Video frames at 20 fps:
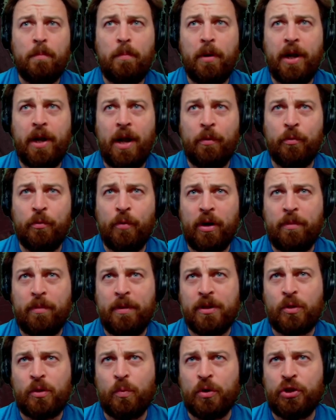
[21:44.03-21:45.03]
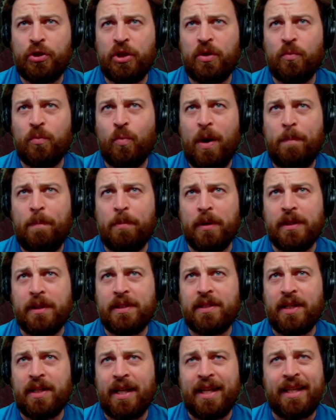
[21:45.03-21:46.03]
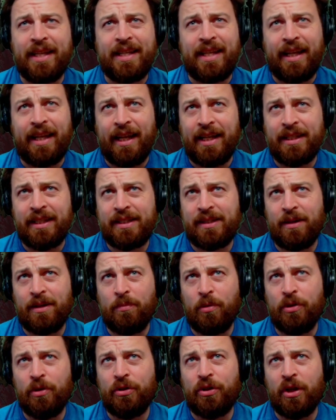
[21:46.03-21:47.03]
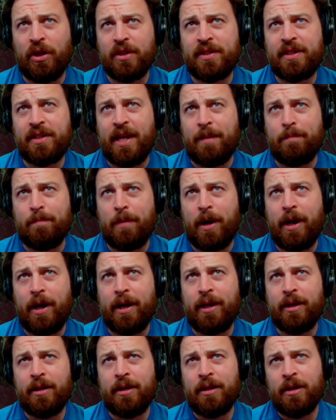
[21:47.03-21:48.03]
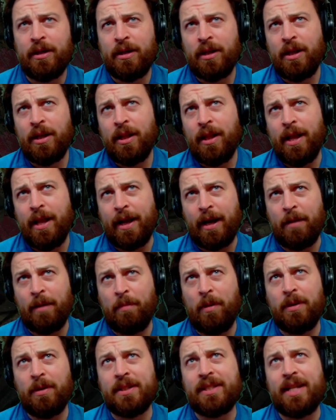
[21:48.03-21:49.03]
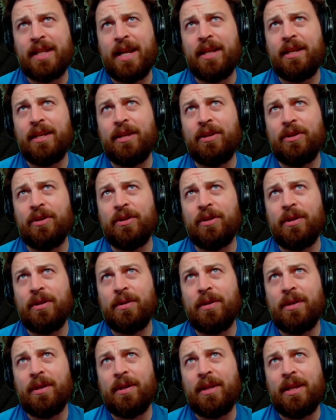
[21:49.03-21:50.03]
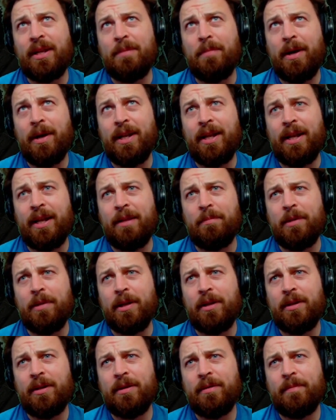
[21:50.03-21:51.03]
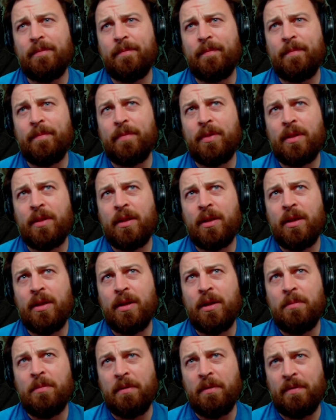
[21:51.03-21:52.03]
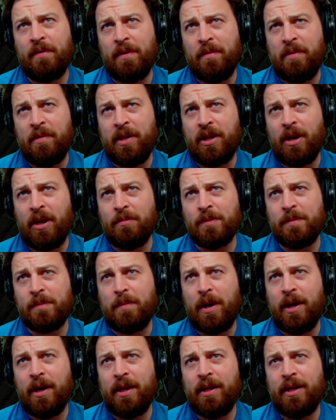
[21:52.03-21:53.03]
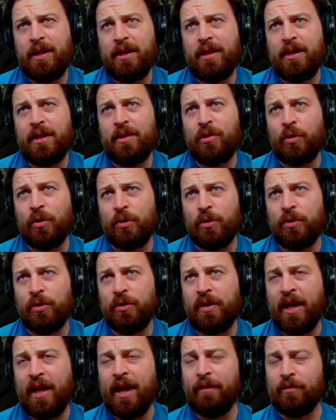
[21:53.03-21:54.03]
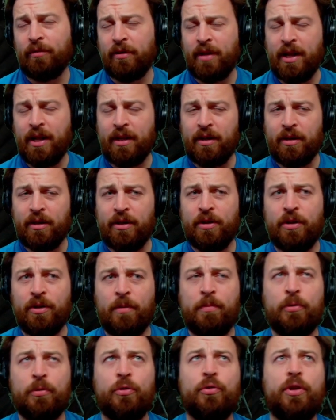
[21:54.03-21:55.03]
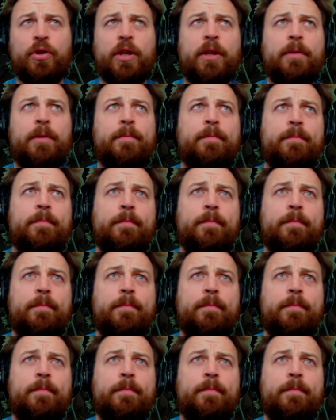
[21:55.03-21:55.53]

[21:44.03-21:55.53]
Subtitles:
But I would recommend switching weapons in case someone does get by. Like I could probably stand here, he might hit me. But if anybody comes by, they have to take an opportunity.